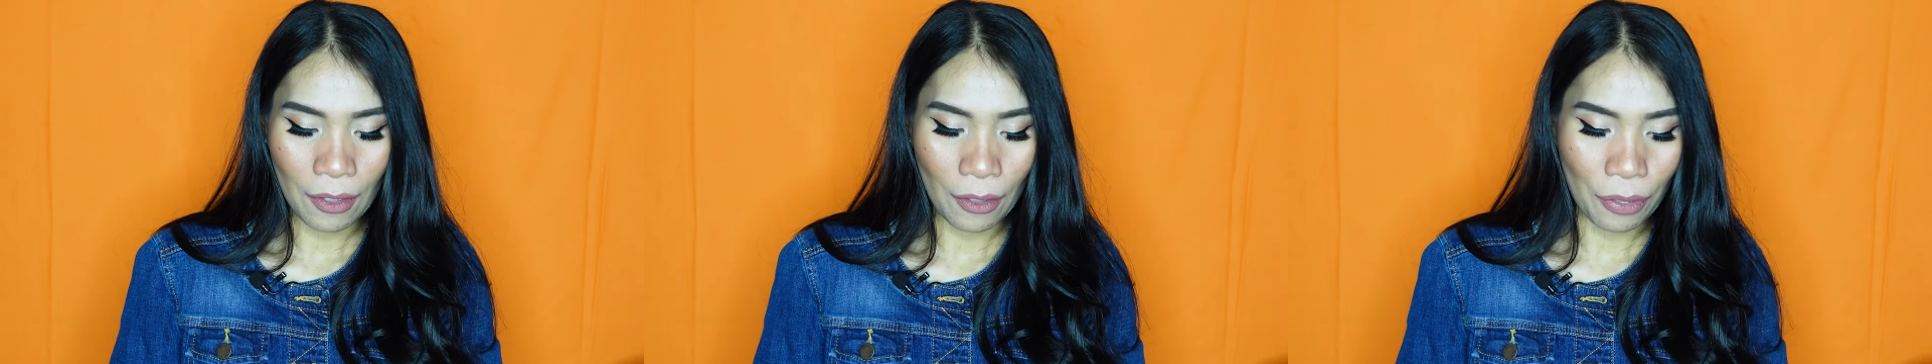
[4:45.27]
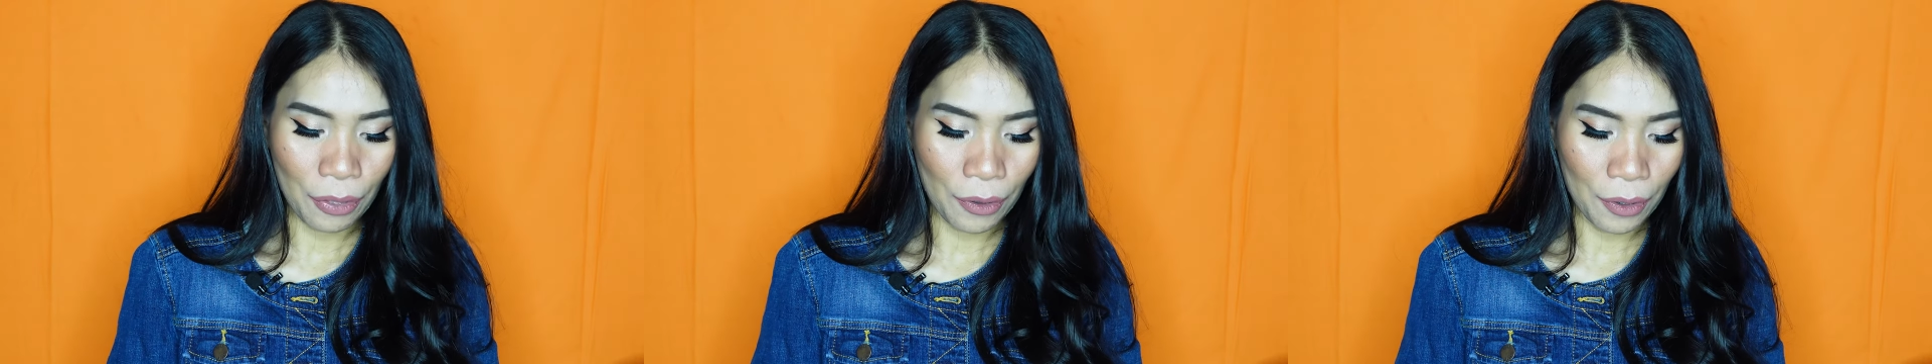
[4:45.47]

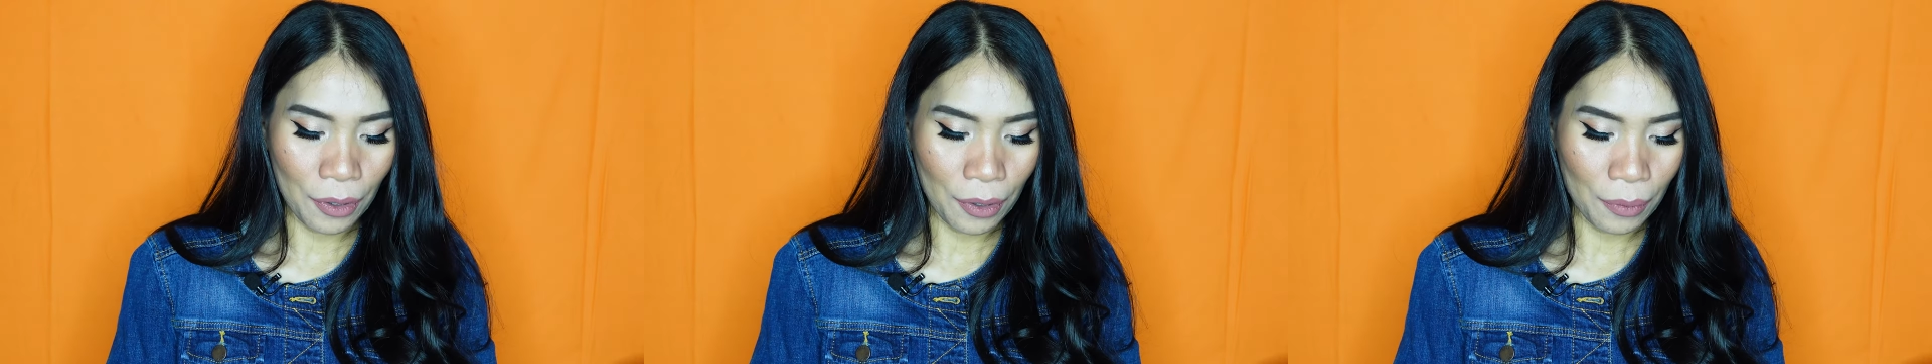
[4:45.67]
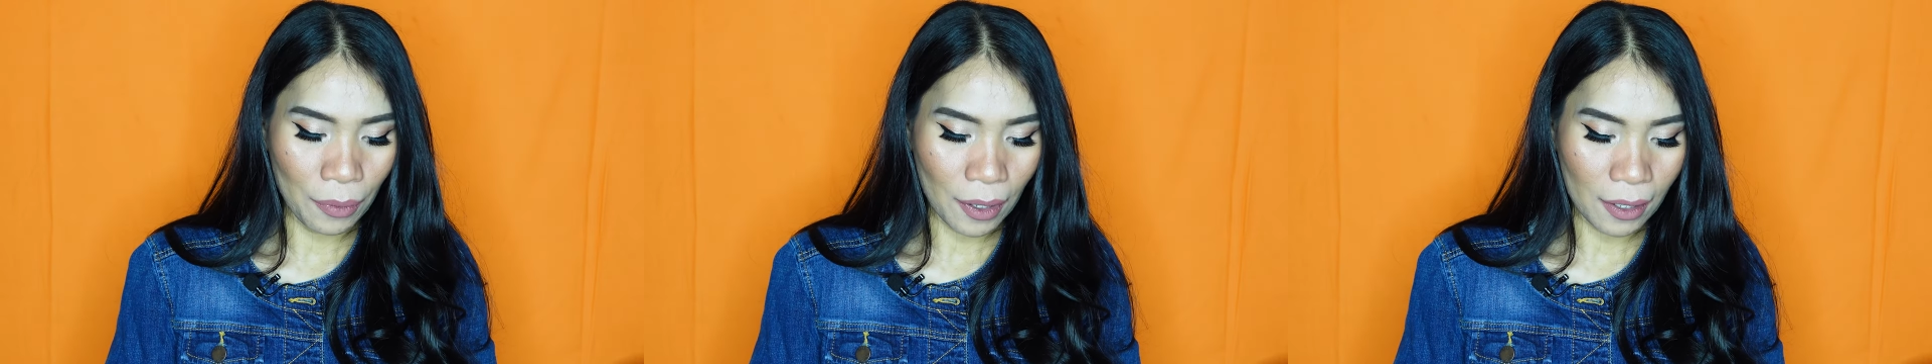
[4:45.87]
The
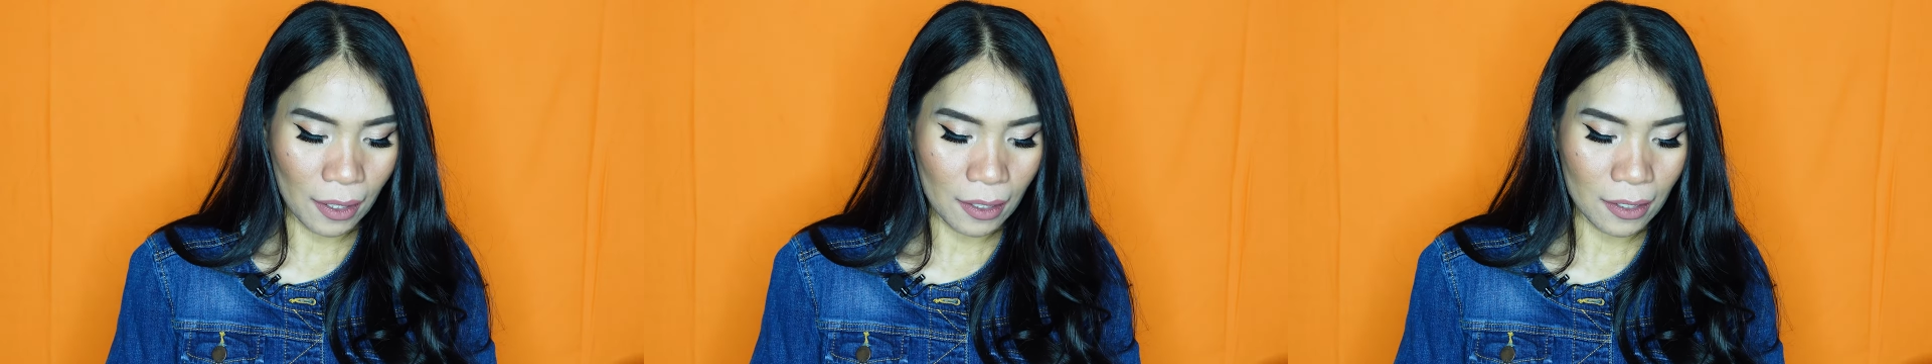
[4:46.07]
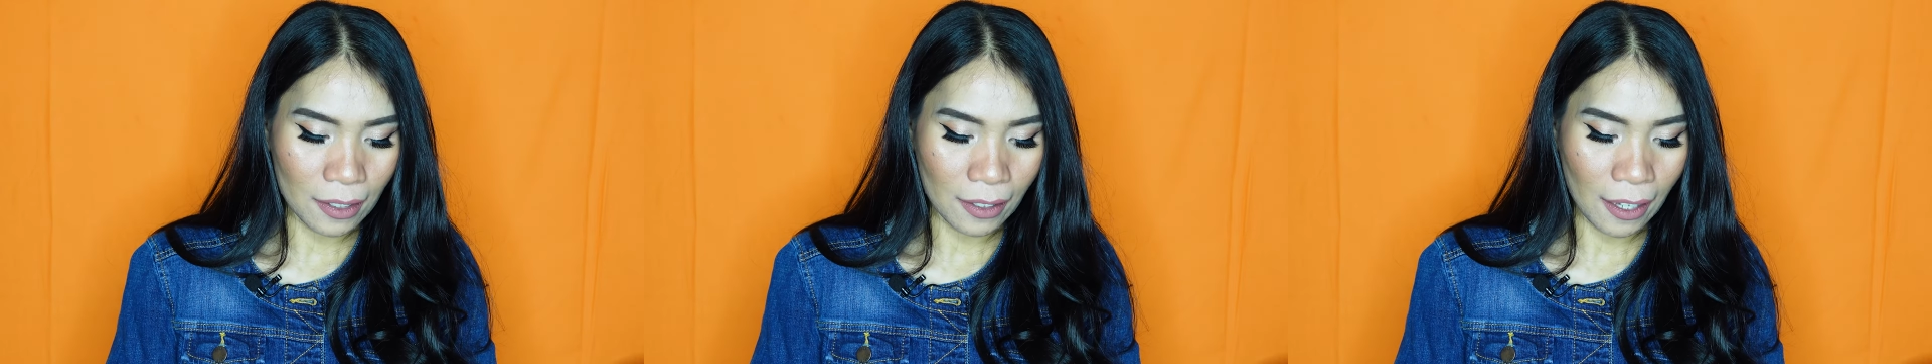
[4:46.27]
third one
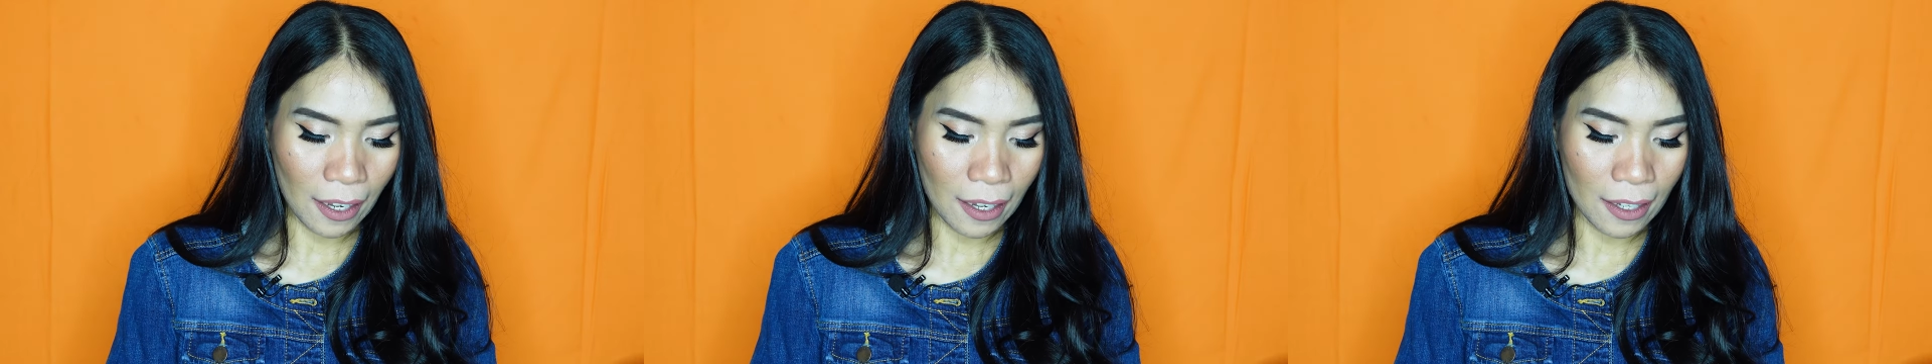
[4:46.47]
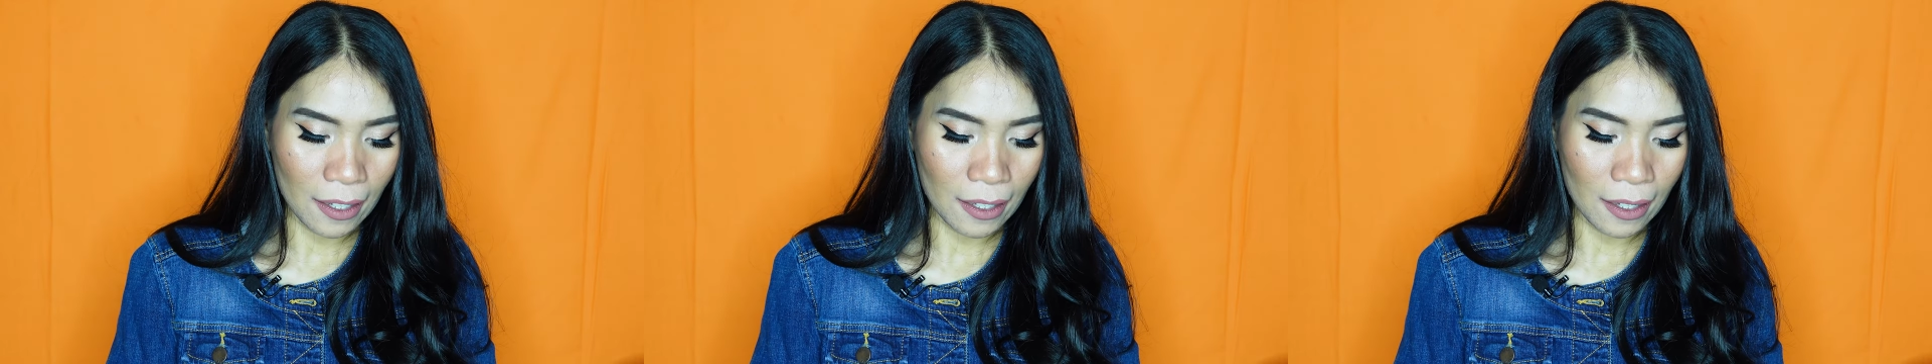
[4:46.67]
is
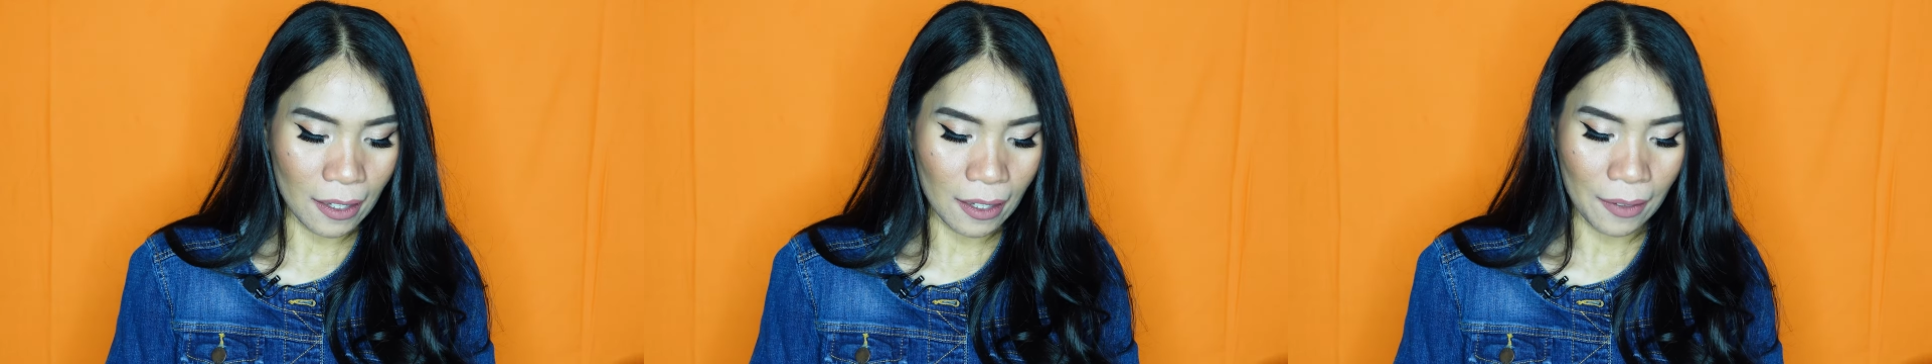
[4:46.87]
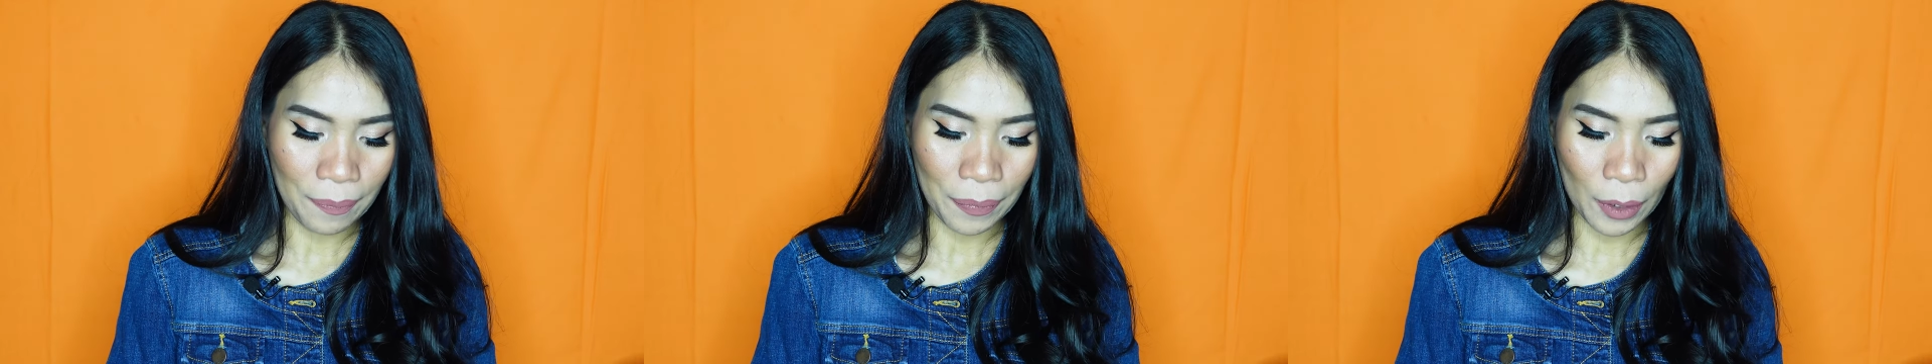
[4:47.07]

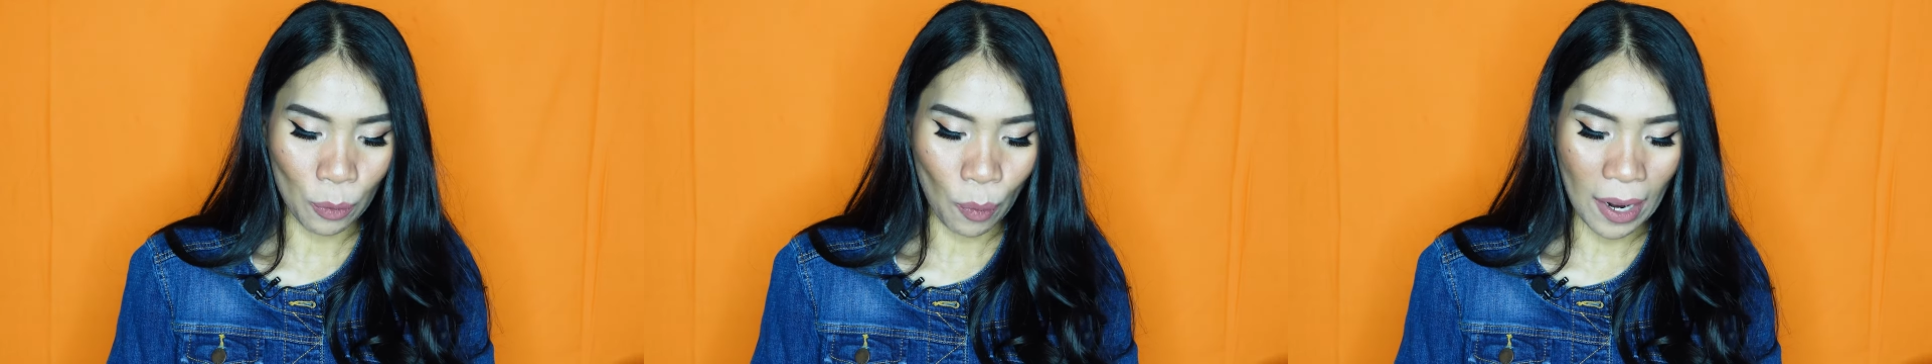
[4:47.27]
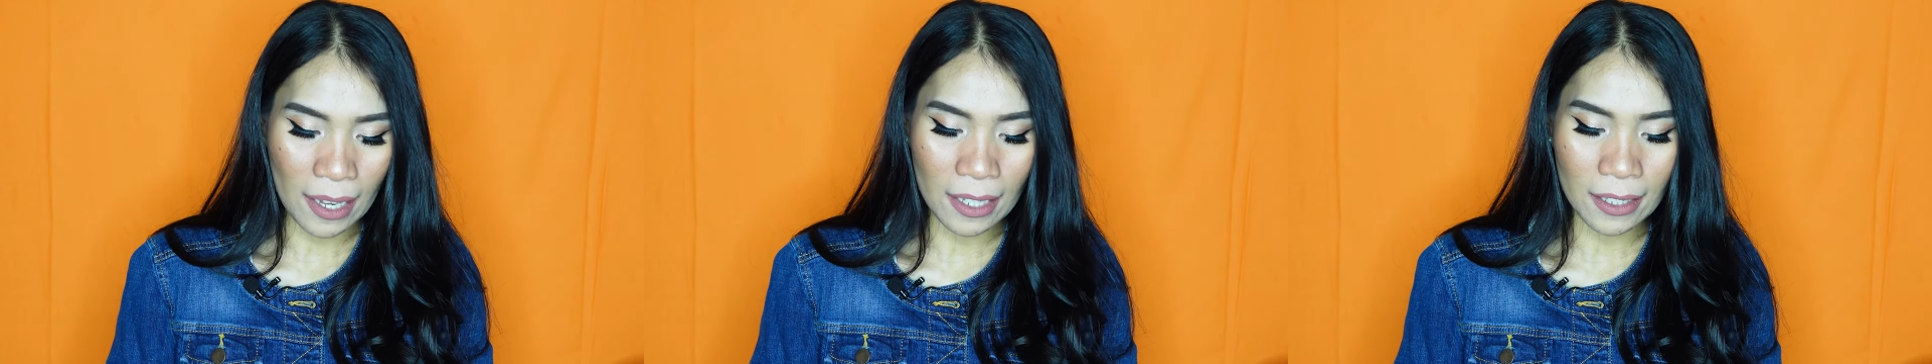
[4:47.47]

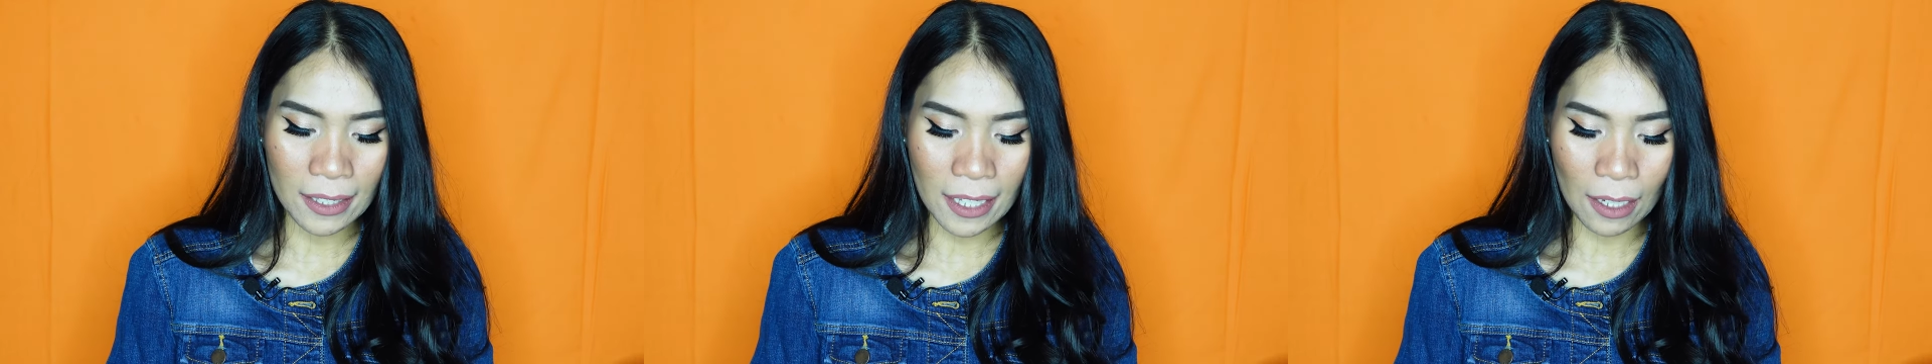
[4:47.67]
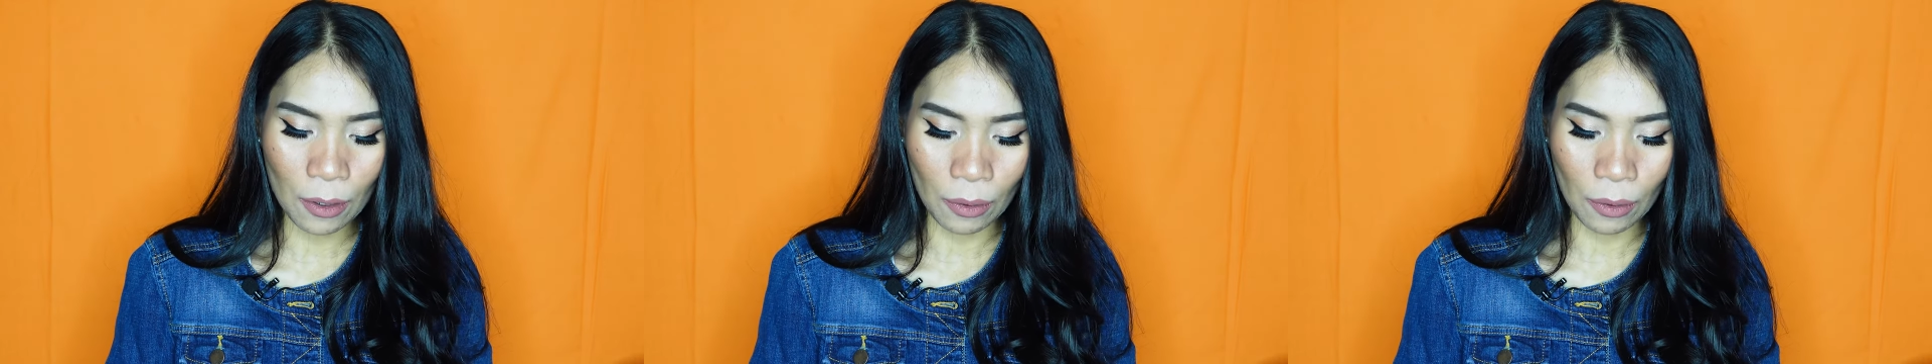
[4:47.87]
KYC